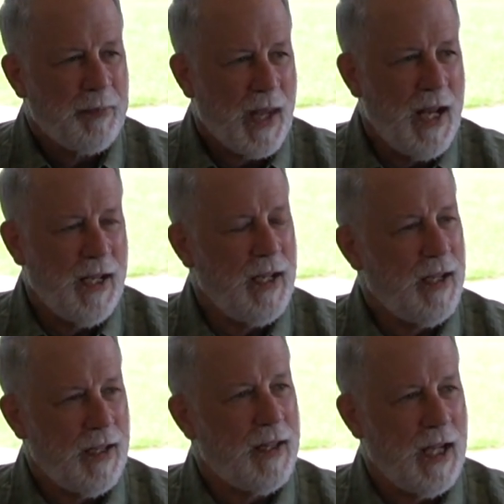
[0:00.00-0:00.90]

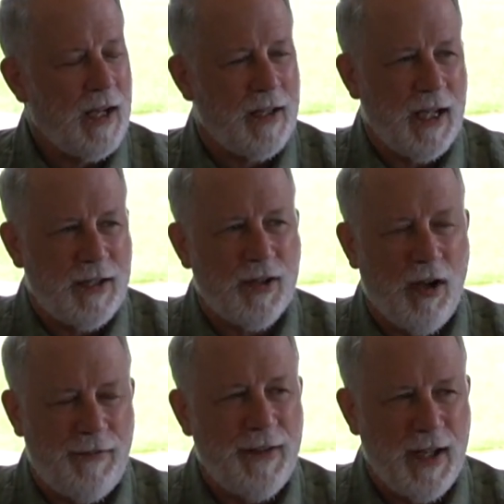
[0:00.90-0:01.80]
And that's
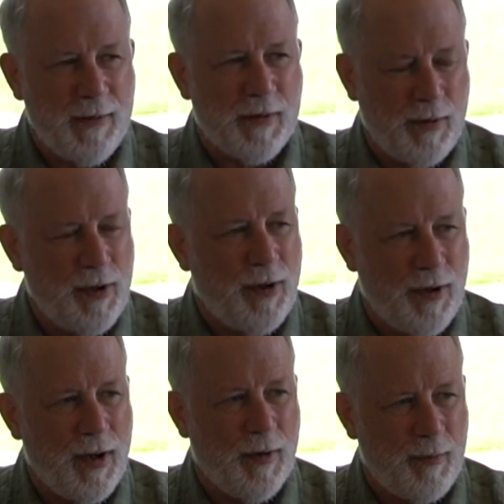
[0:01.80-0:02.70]
oftentimes when you're
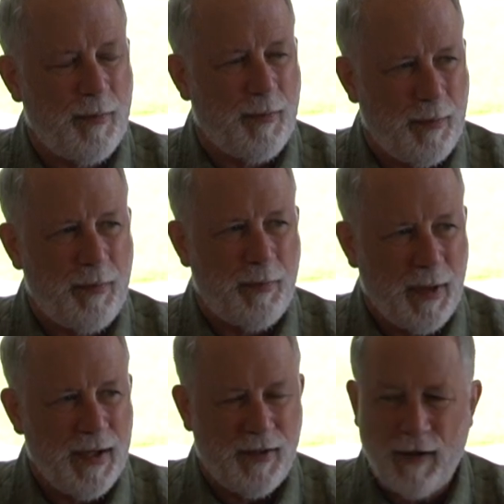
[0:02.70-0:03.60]
in a
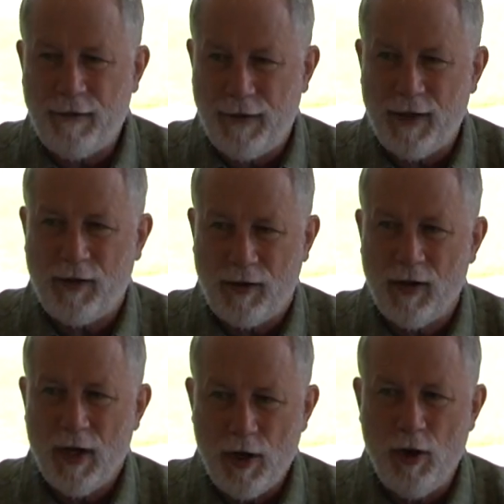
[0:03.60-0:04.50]
place that
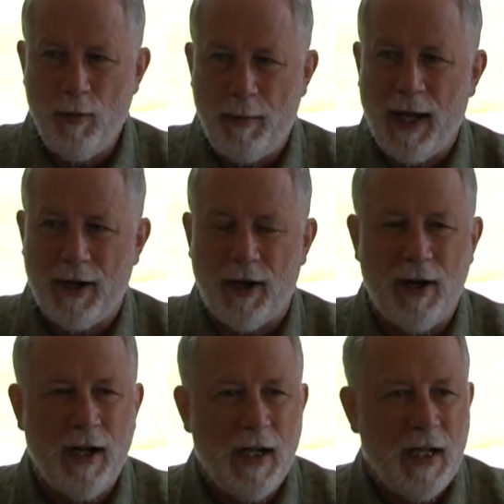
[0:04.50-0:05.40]
fits you
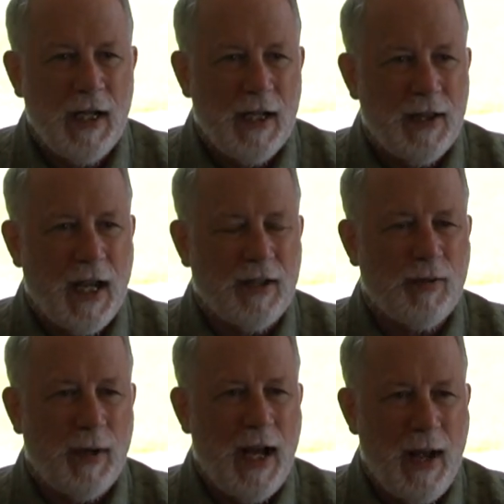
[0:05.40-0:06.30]
better, that's
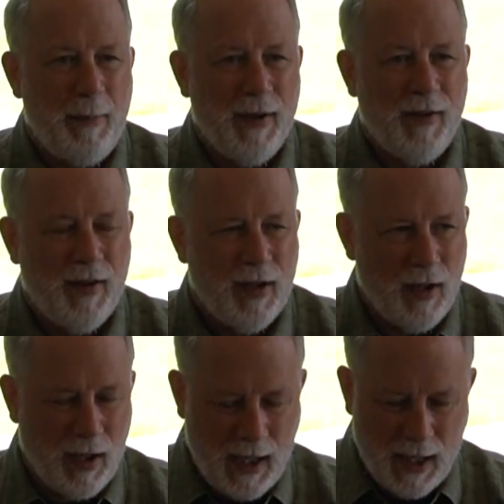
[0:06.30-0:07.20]
what happens.
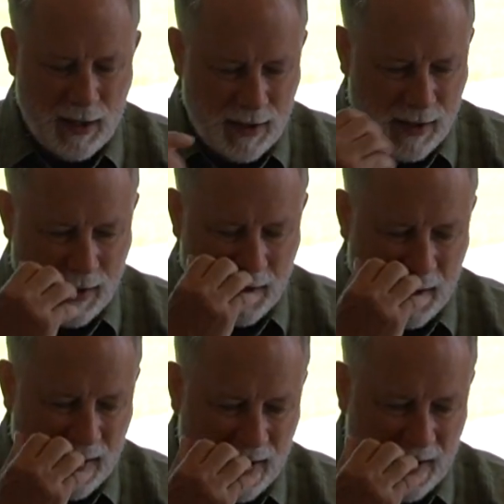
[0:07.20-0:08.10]
Alex
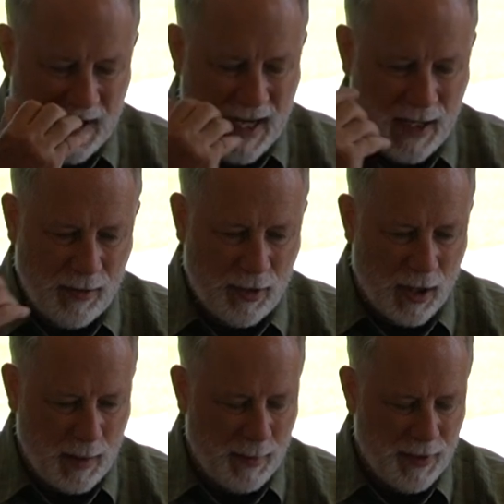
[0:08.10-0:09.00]
and I have
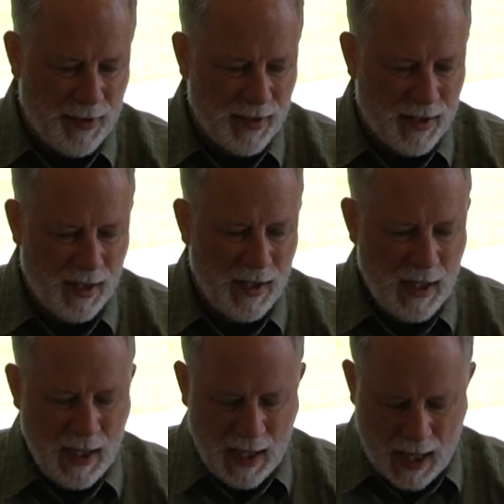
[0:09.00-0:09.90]
talked about this, and
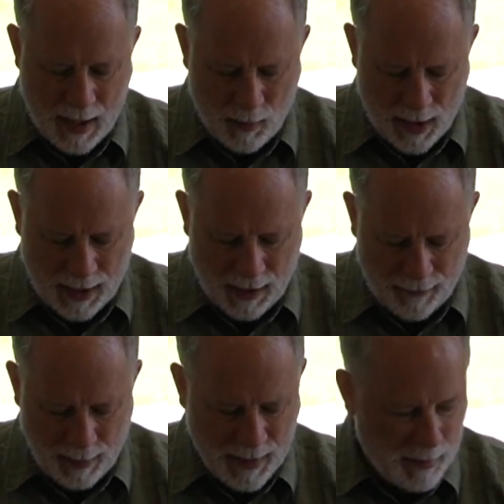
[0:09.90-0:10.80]
I want to give
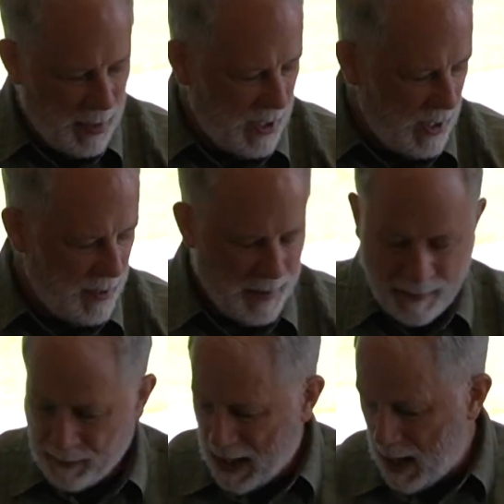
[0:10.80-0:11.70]
him as many
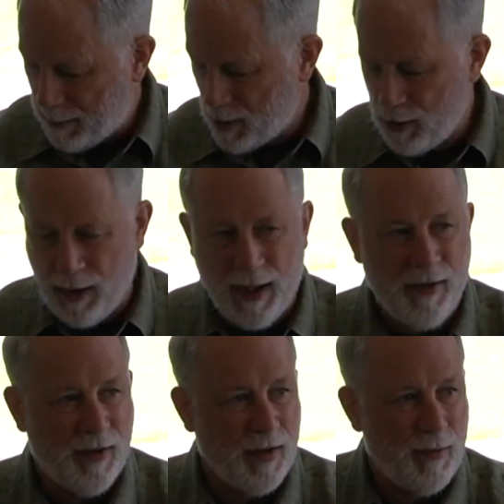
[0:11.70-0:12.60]

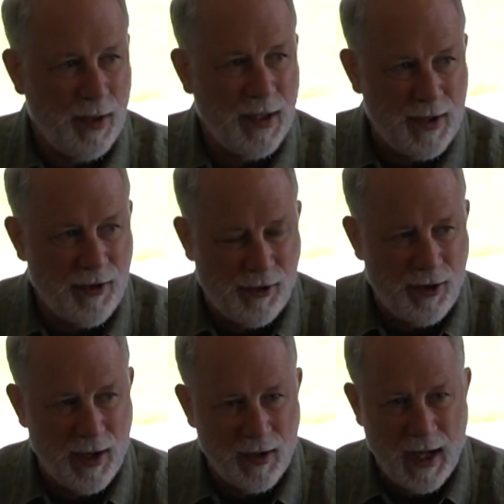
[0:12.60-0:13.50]
opportunities to really
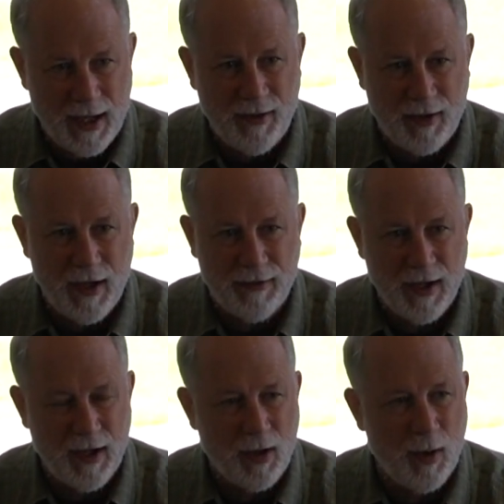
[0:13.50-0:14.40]
discern how God has
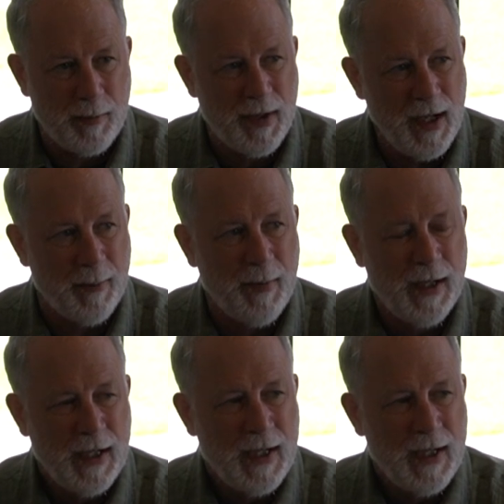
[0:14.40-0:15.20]
gifted and equipped him.